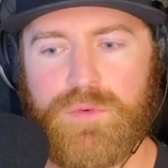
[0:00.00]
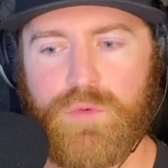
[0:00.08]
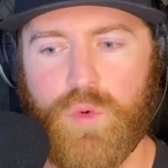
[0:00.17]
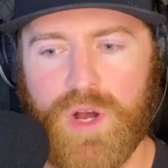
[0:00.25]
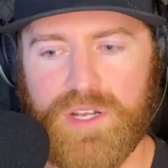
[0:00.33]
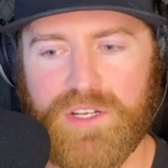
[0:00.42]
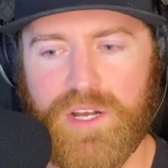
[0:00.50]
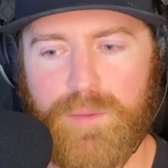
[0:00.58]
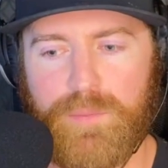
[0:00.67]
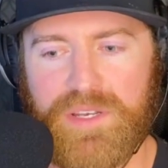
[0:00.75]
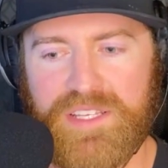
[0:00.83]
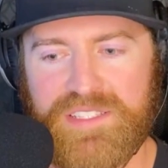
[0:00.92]
want
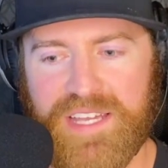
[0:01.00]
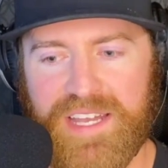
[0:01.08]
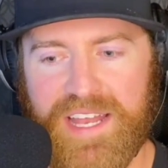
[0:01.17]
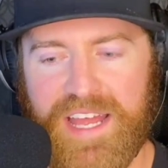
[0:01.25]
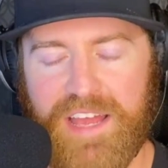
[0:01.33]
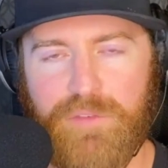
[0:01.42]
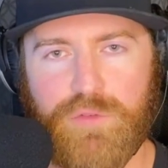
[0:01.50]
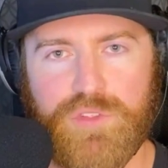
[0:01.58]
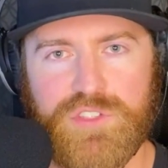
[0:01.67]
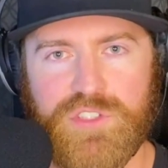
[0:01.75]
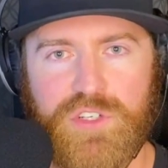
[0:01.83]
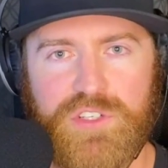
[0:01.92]
companies that have
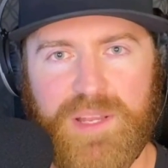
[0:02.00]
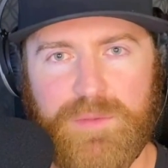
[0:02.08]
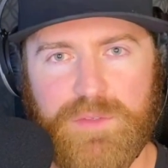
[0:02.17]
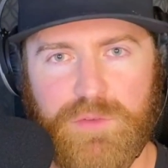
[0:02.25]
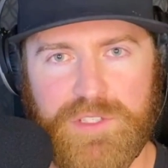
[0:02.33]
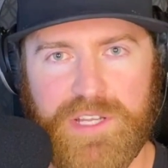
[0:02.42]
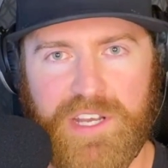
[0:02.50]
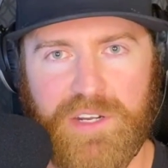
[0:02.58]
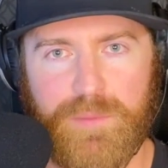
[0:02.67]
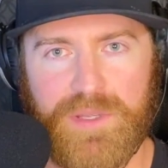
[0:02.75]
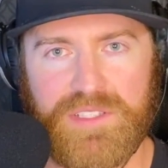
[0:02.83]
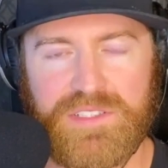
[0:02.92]
certain types of
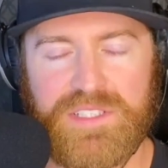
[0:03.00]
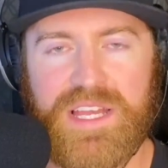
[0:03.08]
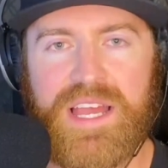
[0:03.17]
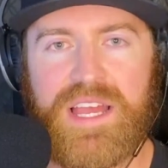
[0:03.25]
retirement